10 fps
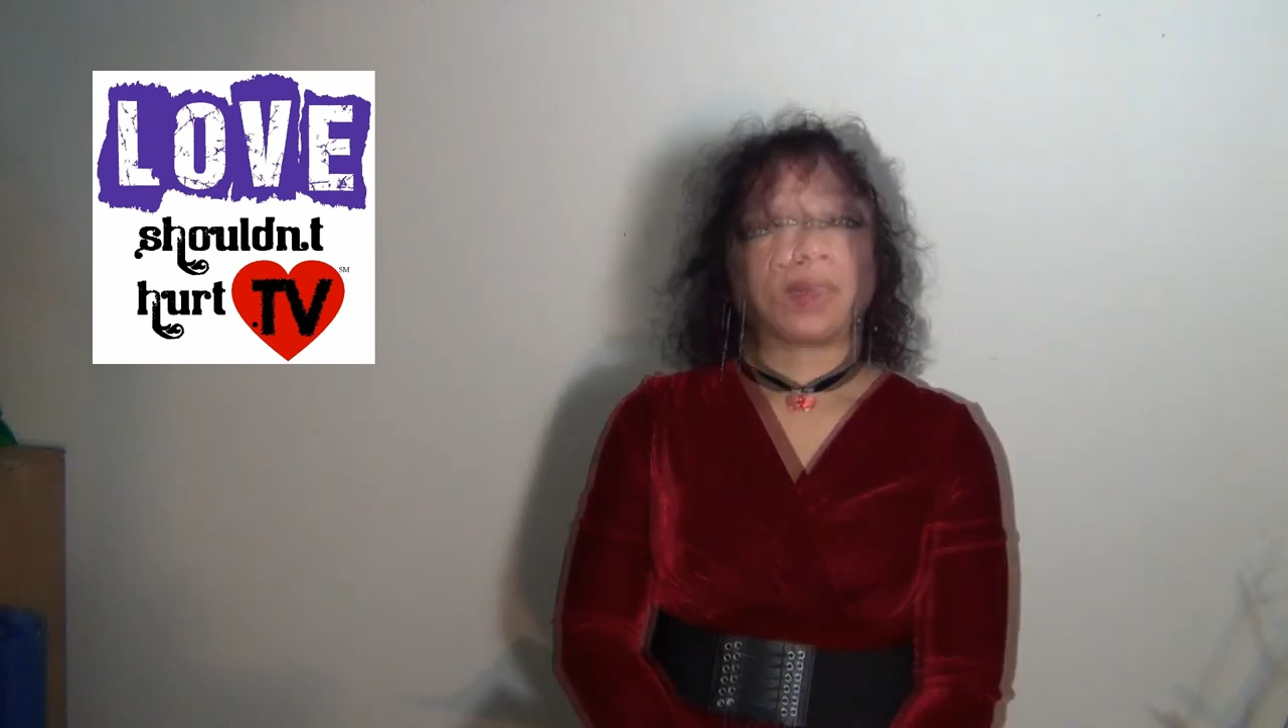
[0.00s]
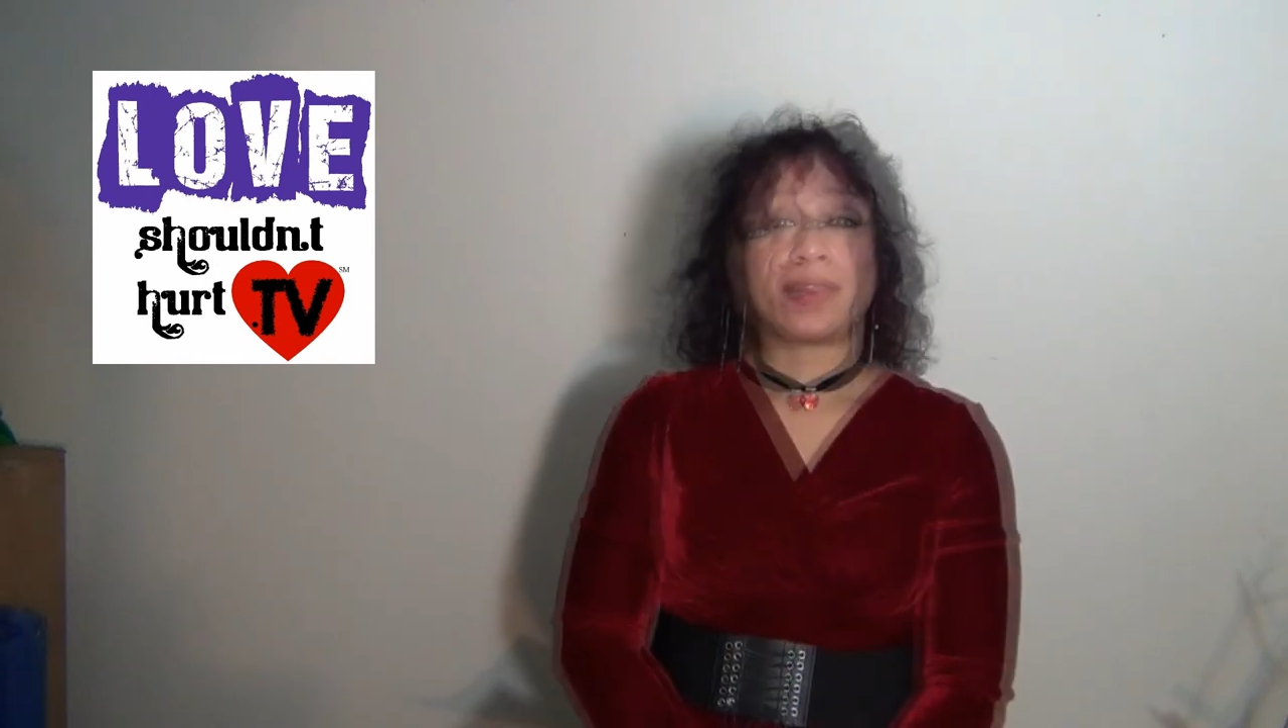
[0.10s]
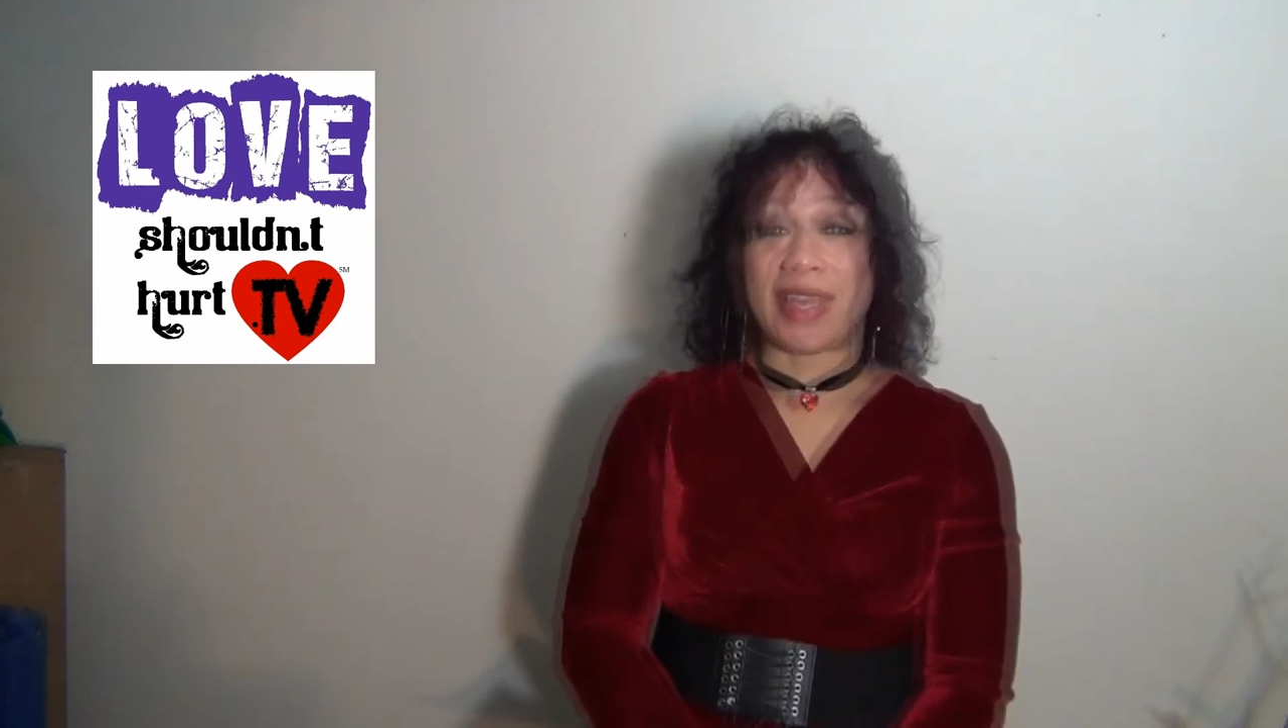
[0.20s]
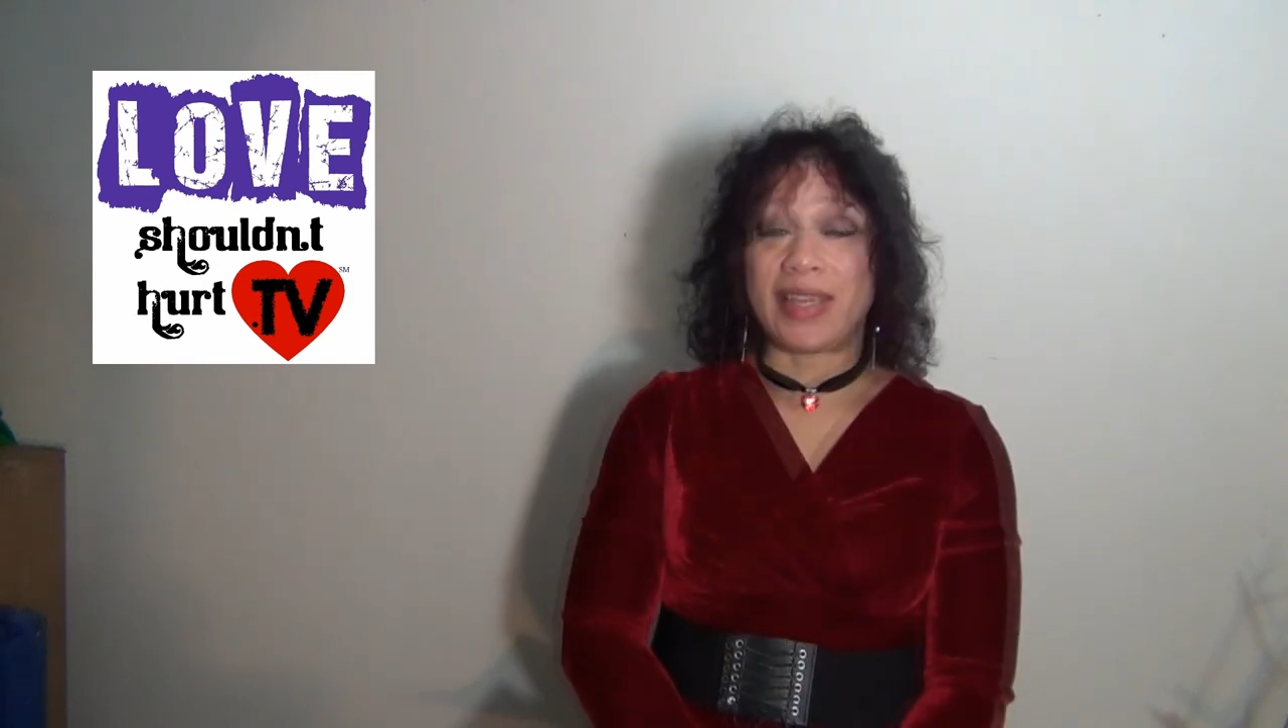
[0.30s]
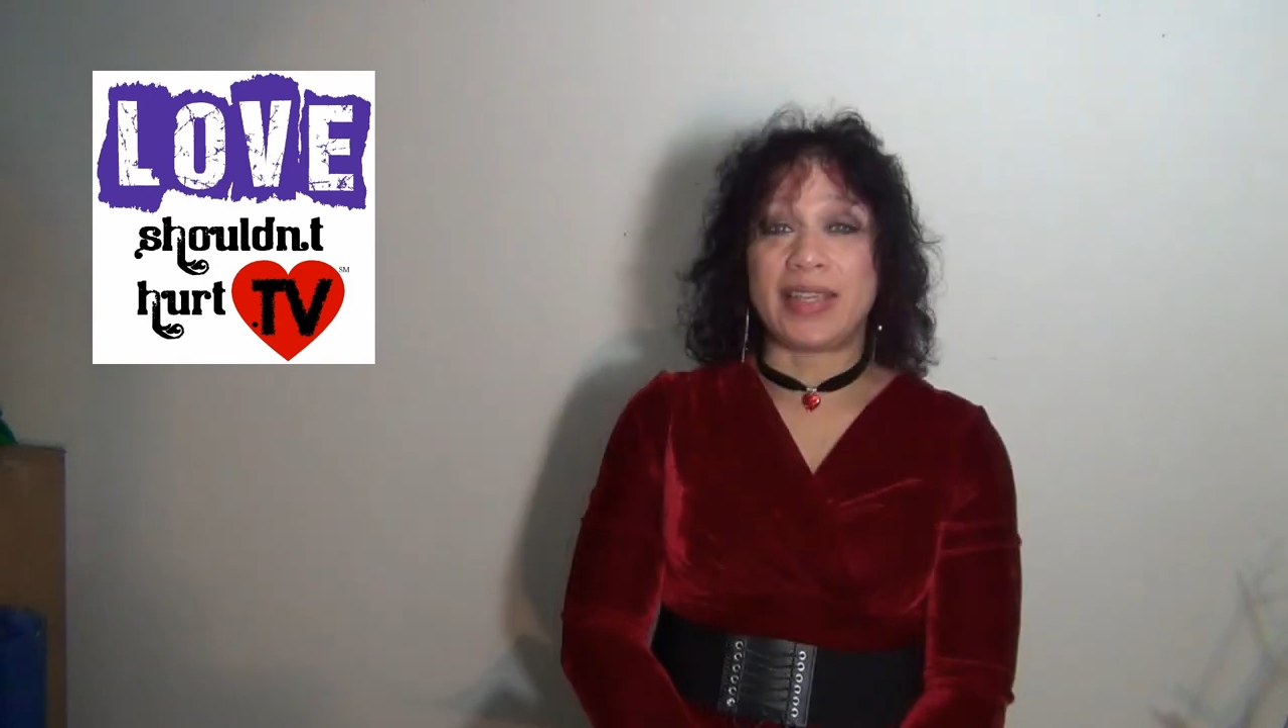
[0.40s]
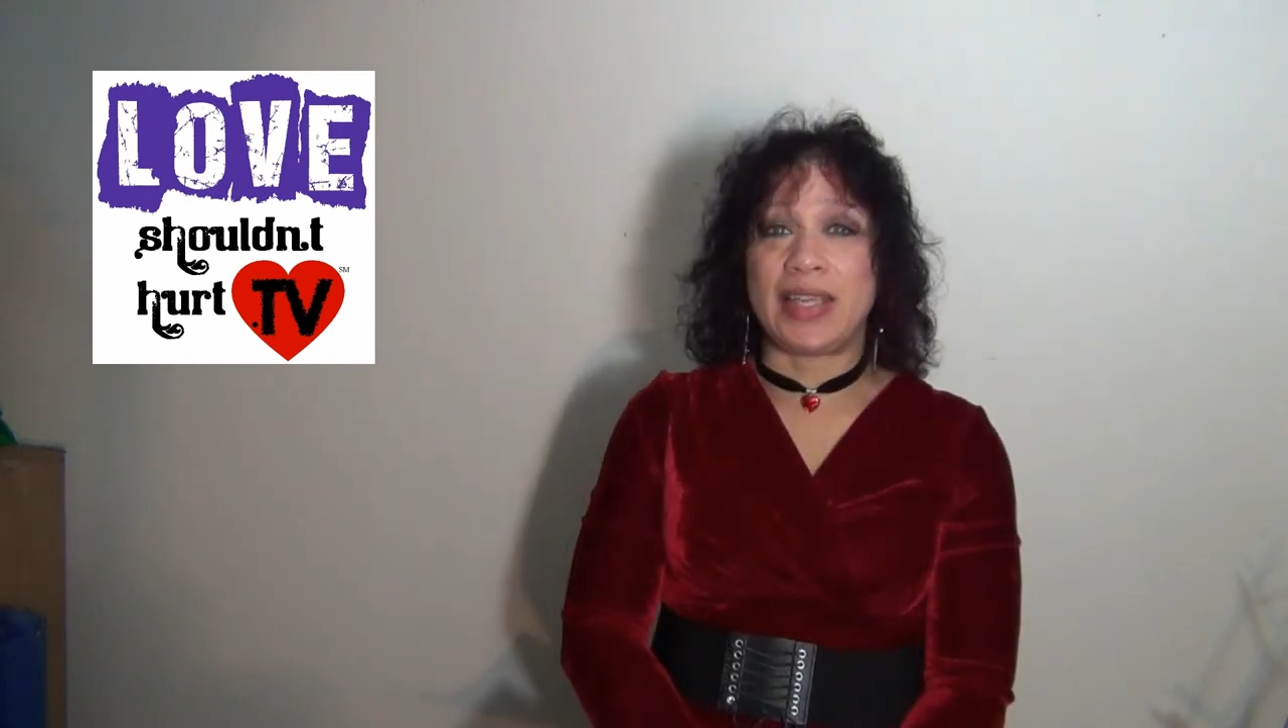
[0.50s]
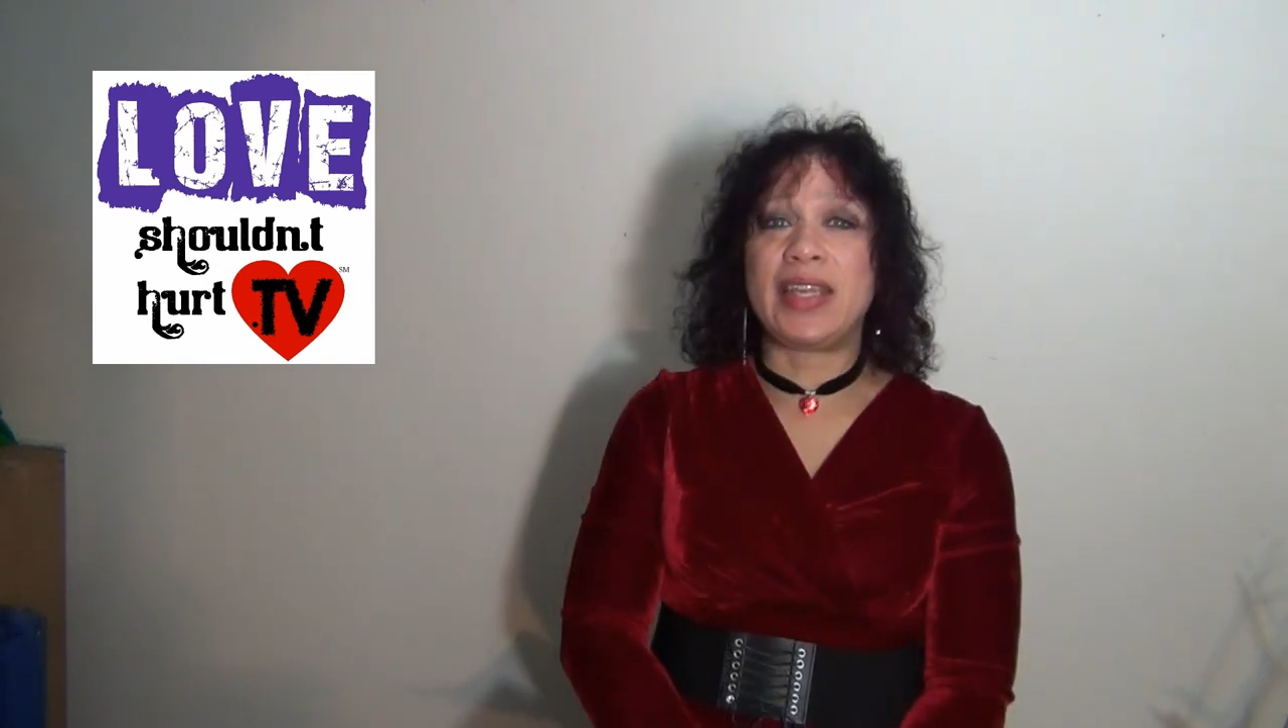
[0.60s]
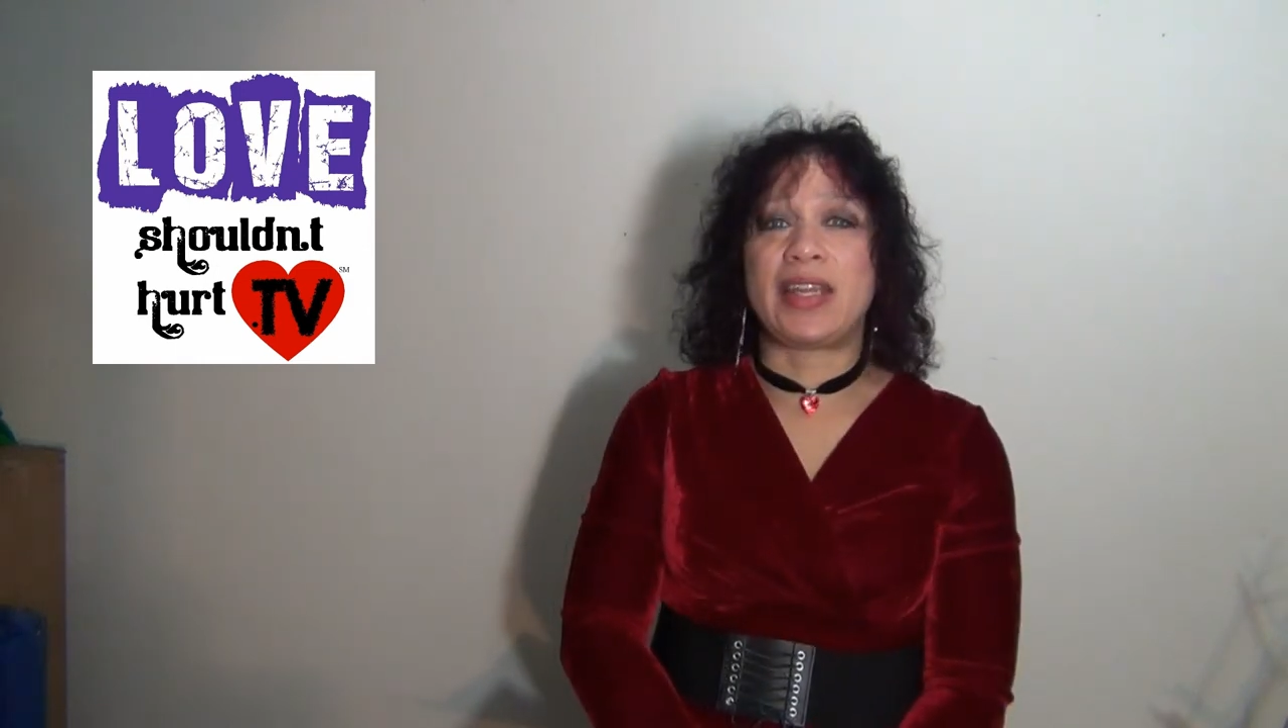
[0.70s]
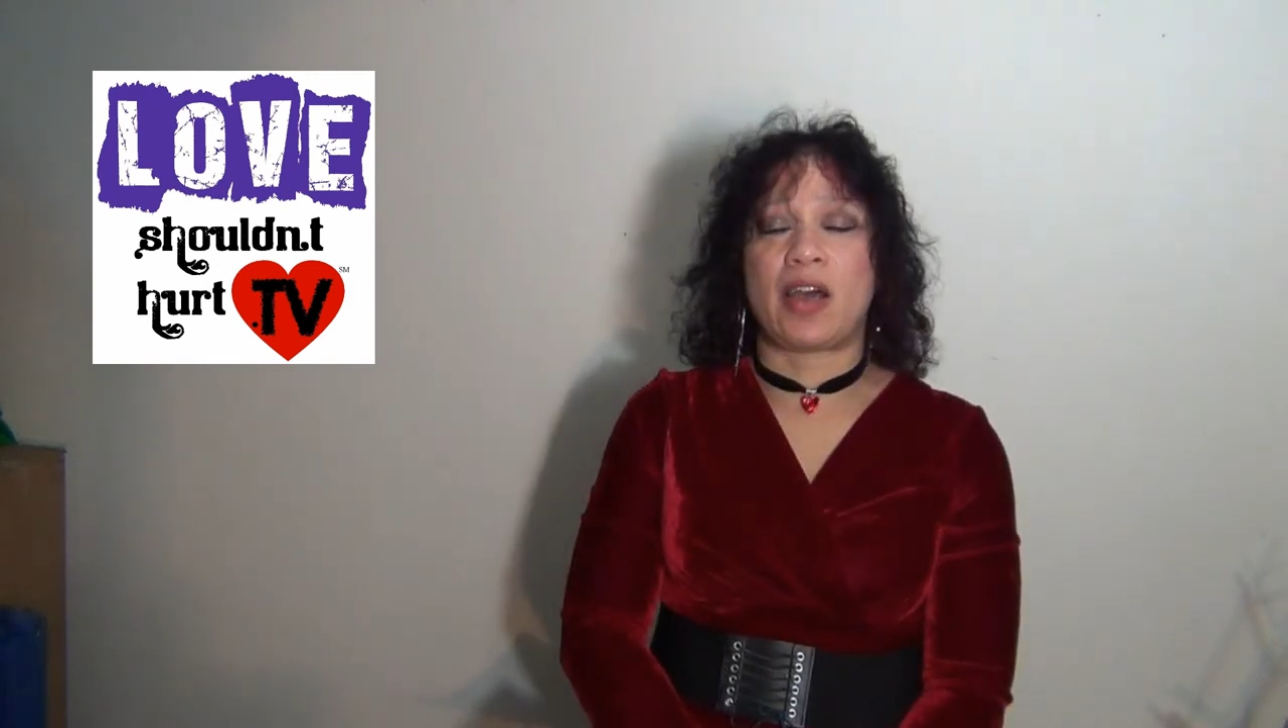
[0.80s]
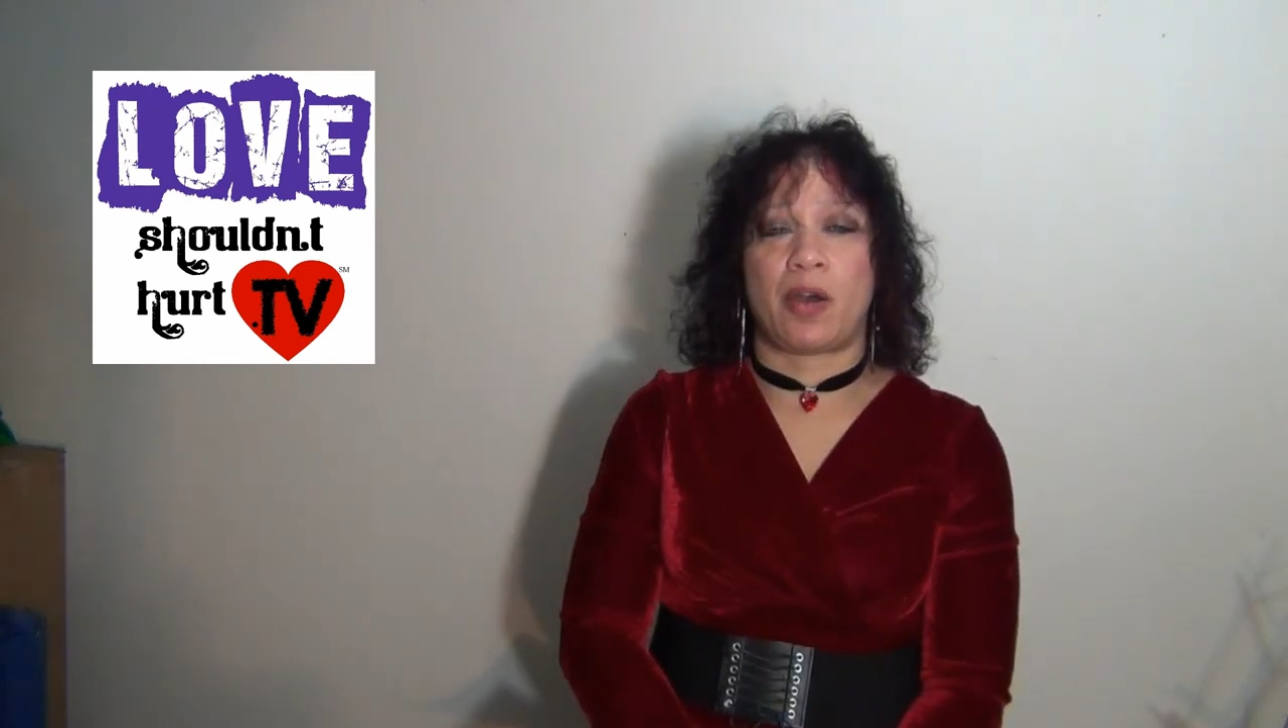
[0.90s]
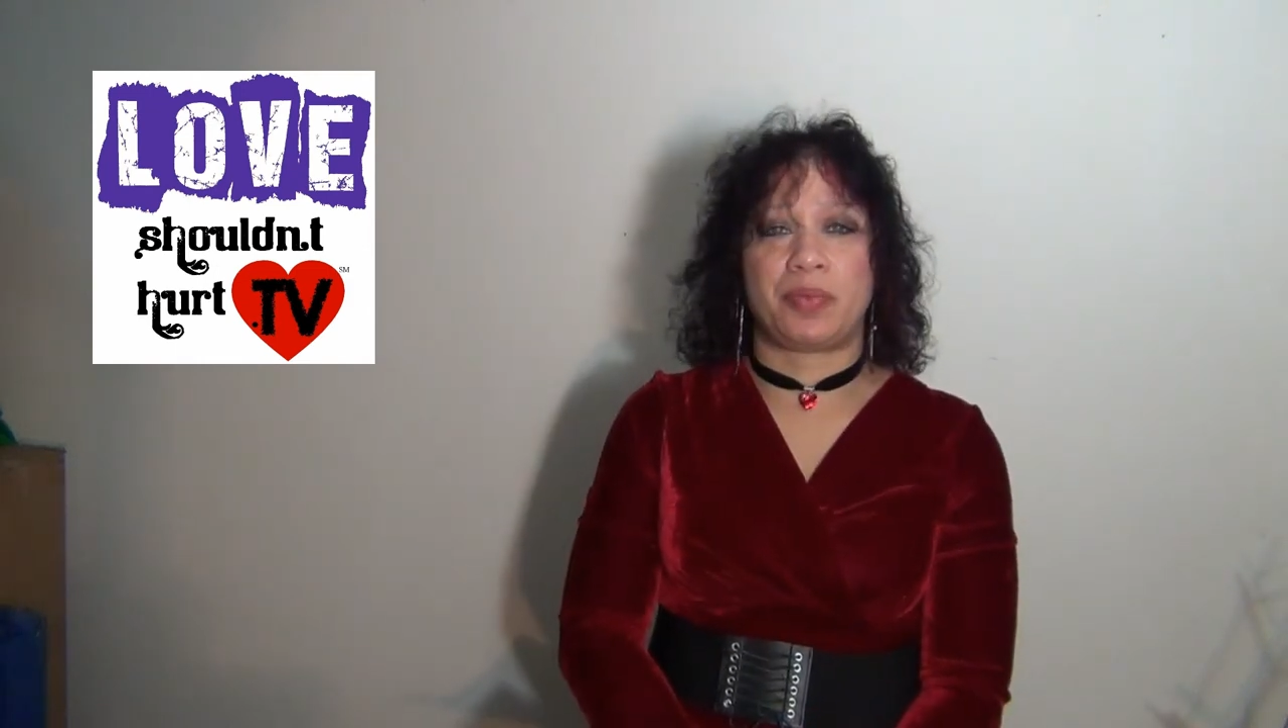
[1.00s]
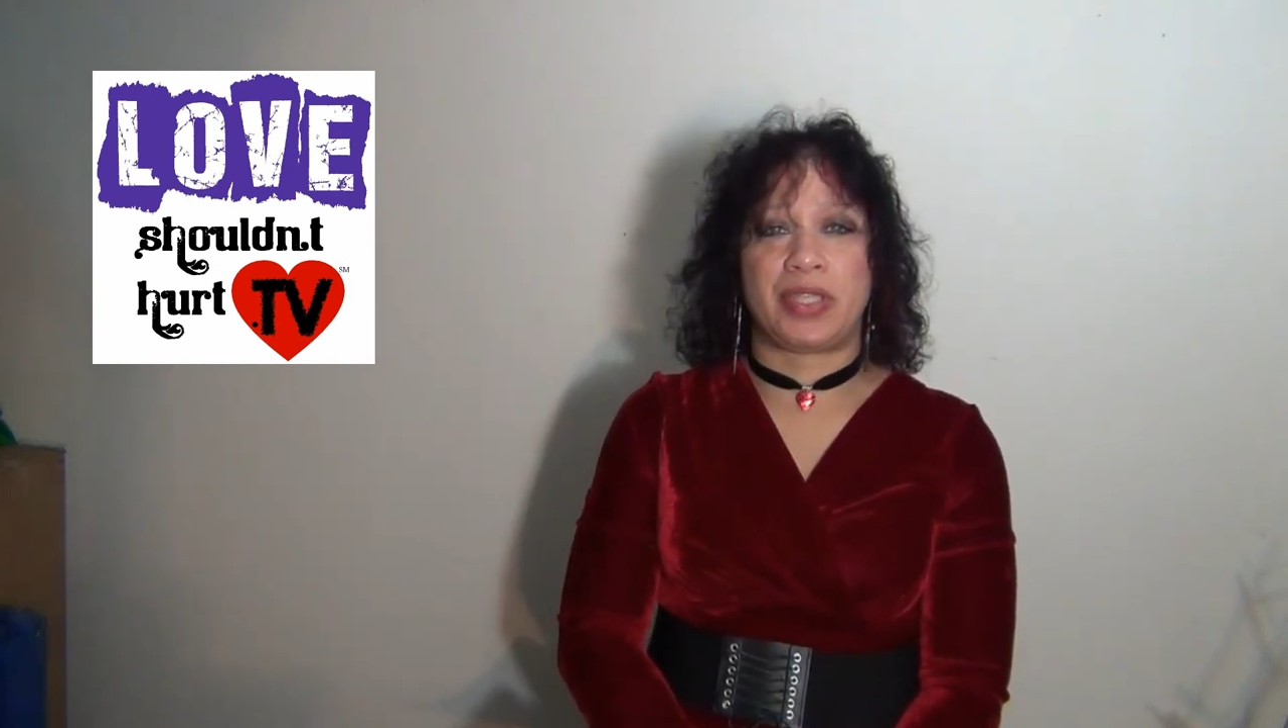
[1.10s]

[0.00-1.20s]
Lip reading: They need help